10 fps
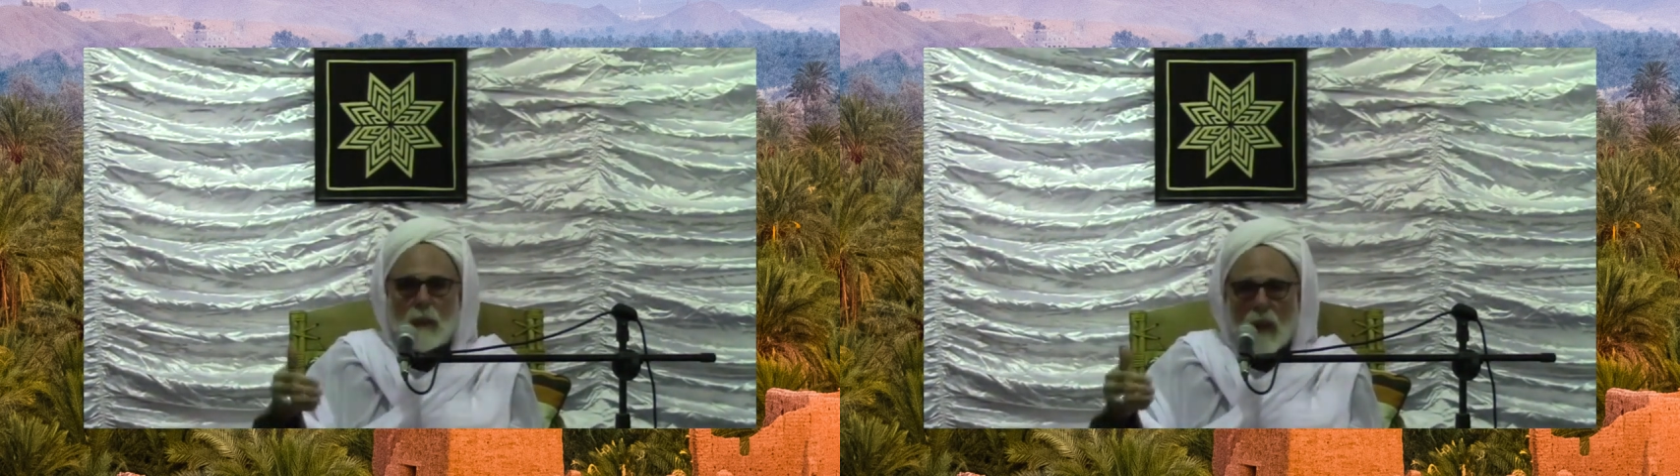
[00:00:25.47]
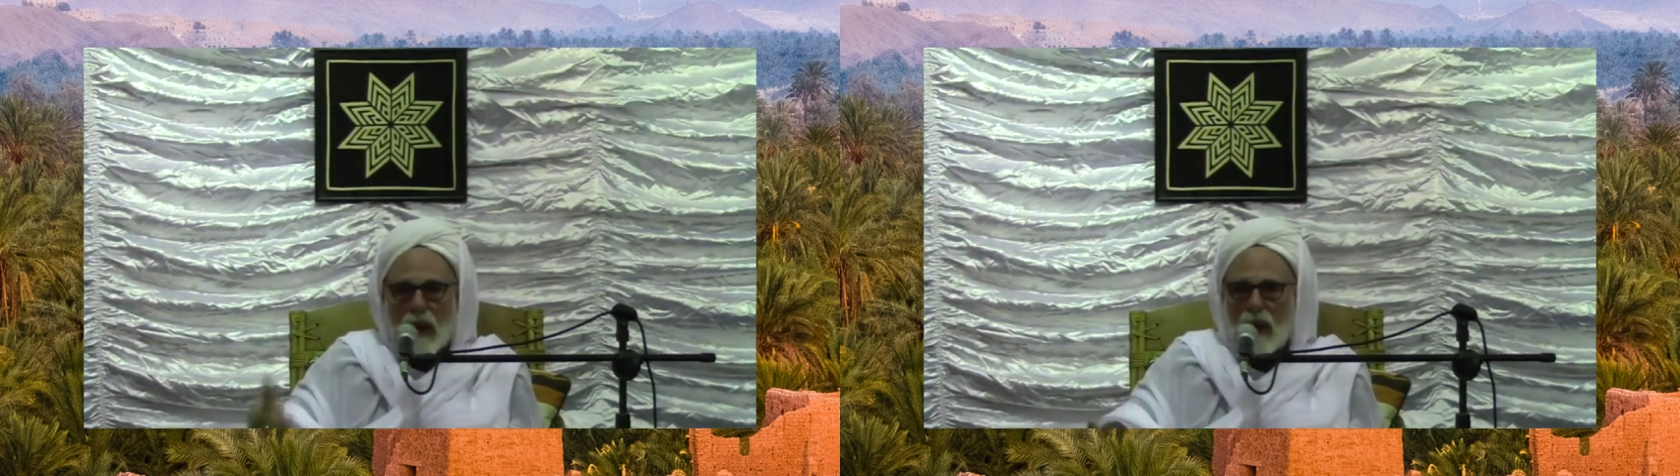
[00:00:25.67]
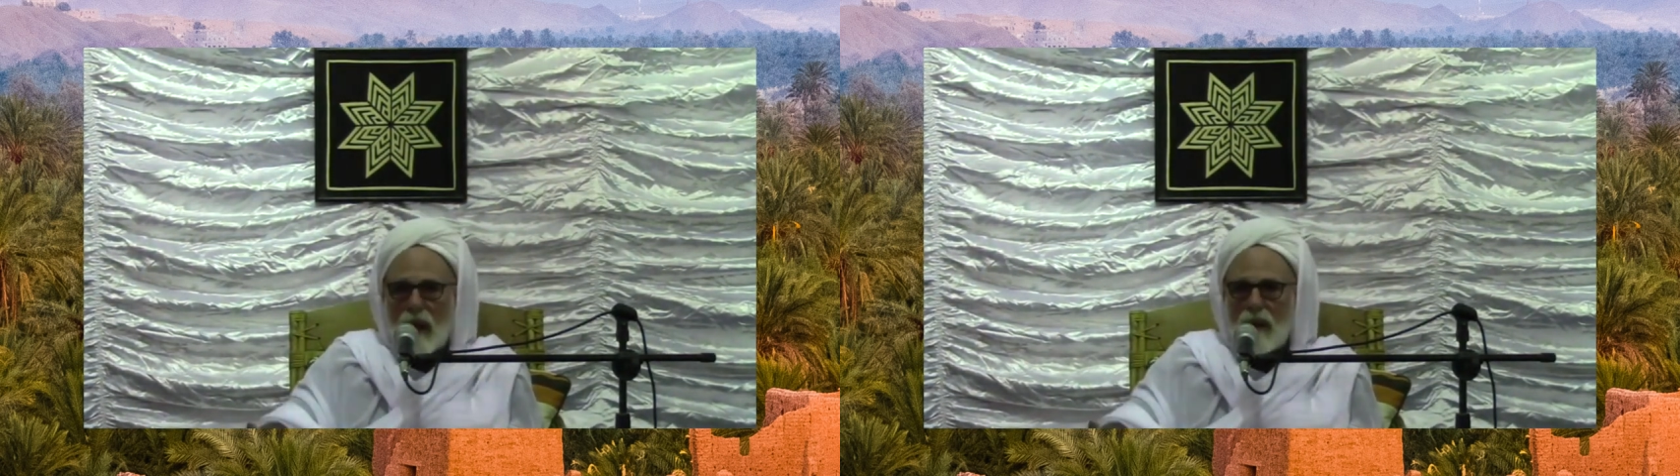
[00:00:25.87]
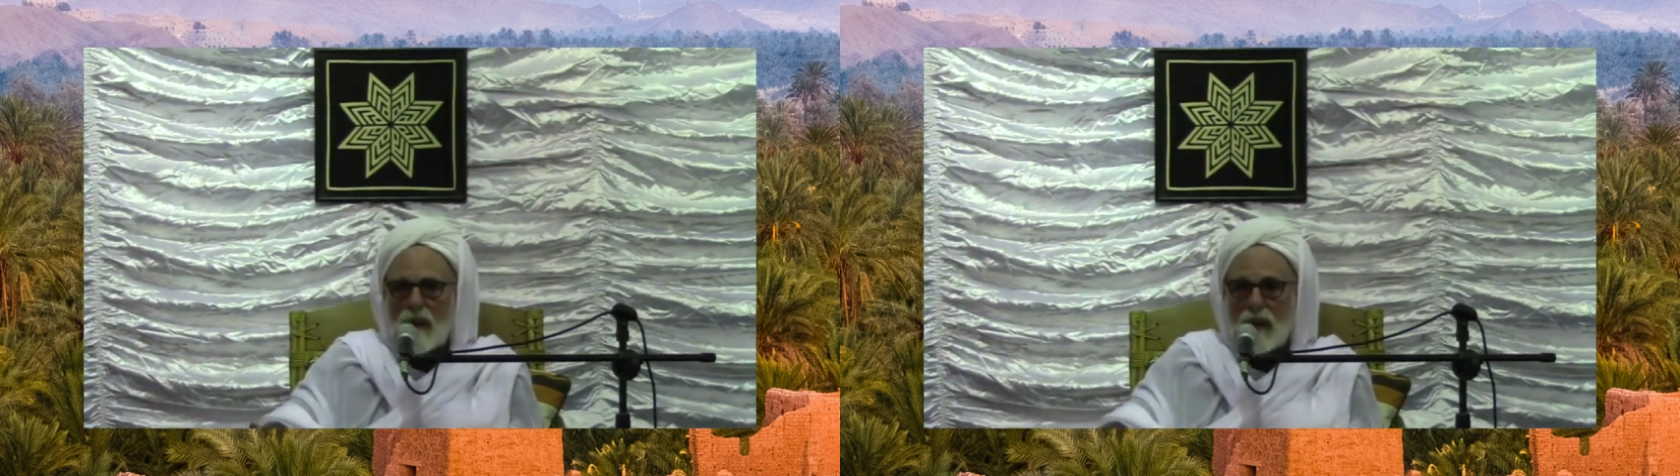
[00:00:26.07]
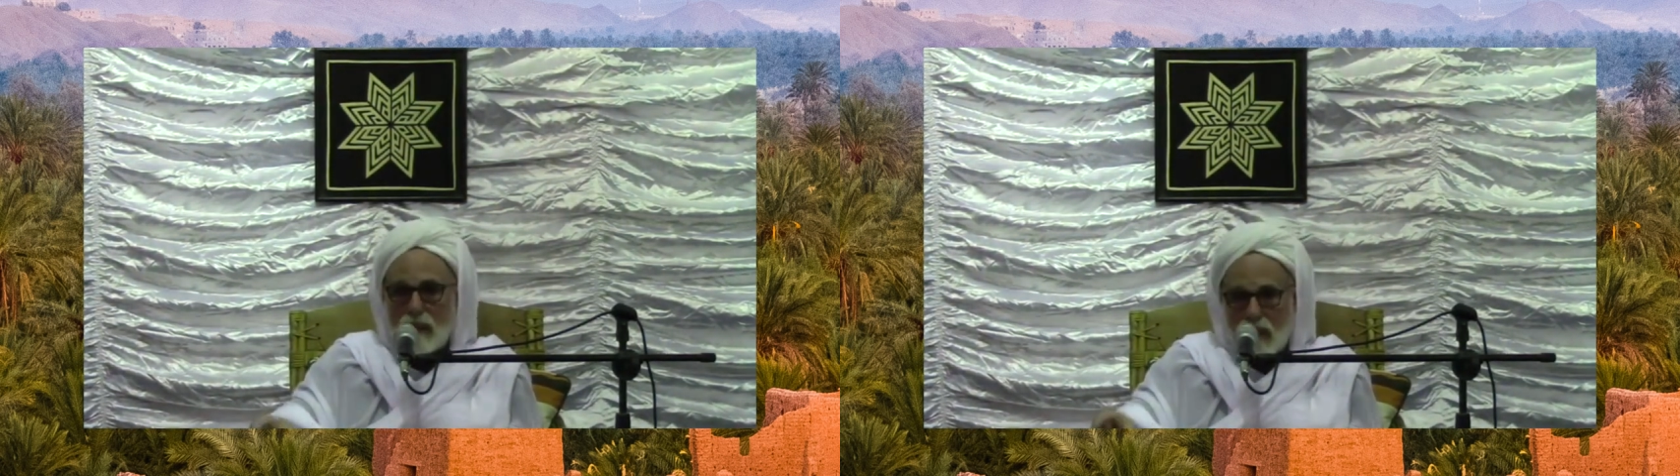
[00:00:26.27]

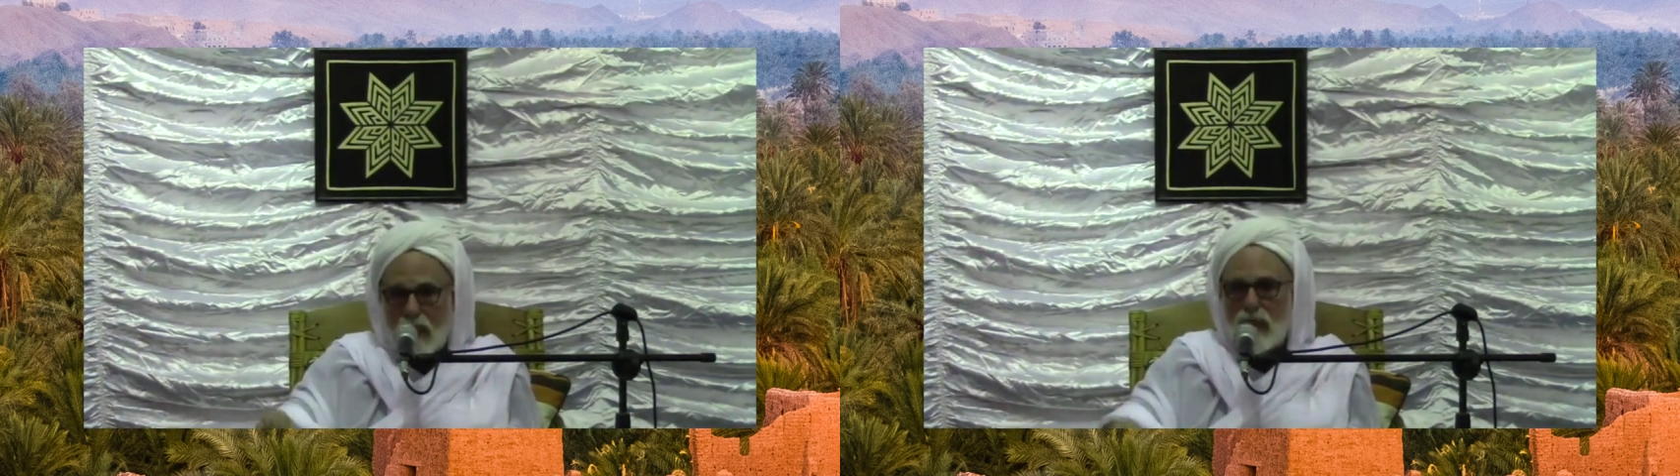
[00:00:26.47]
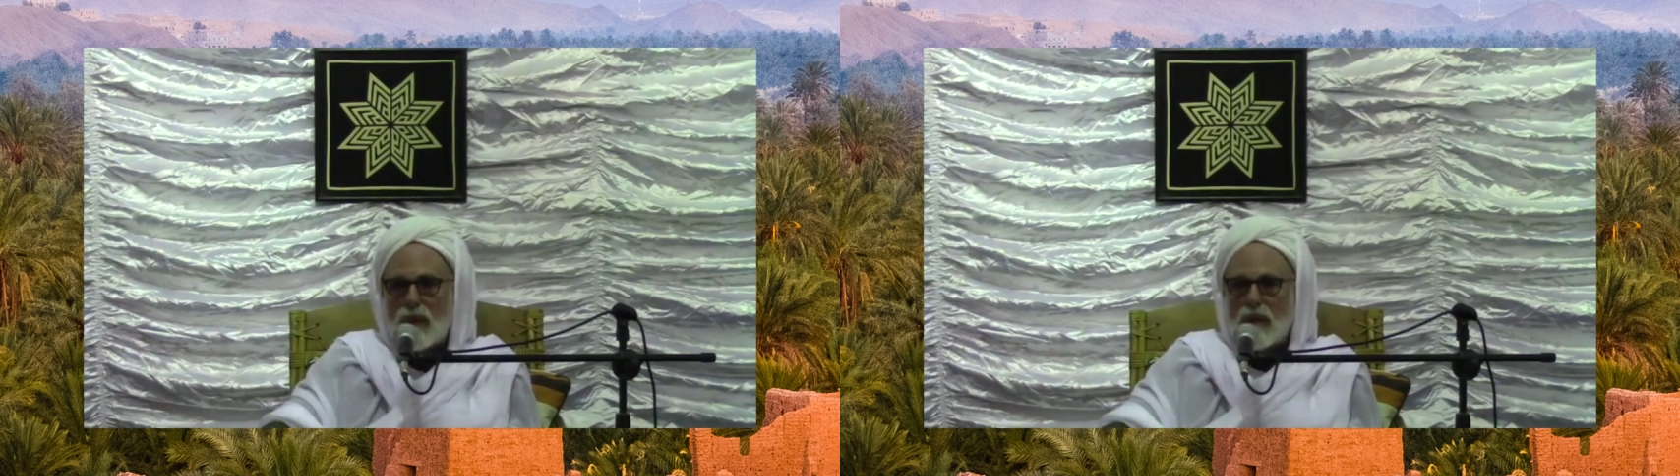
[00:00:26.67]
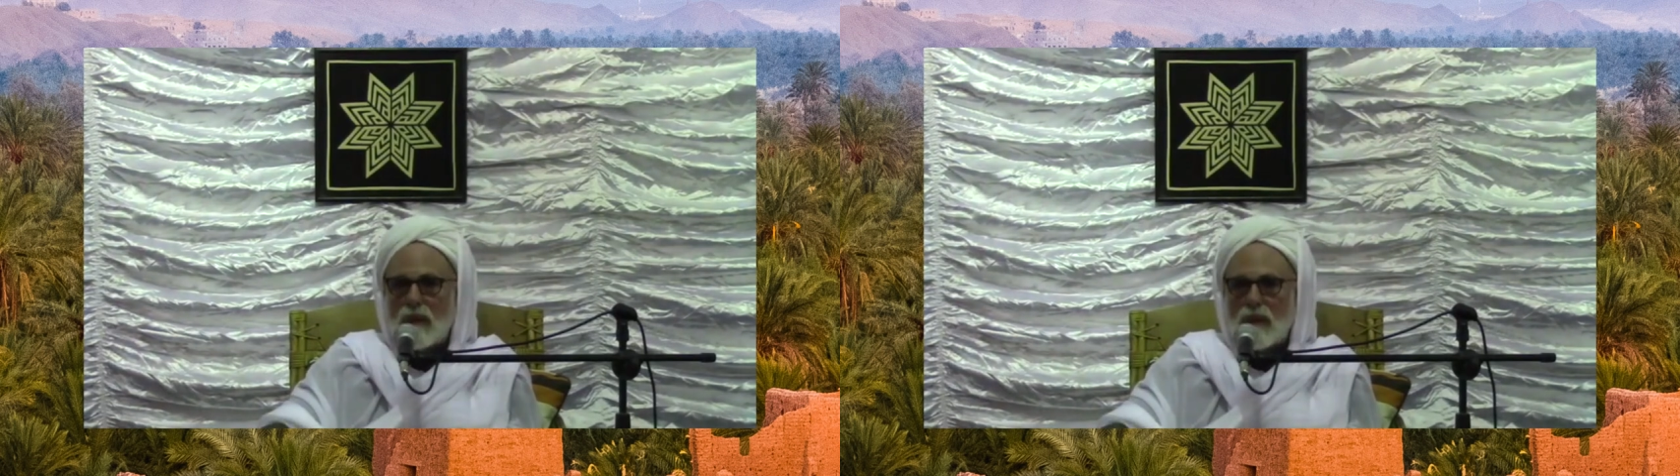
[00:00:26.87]
brand of evil.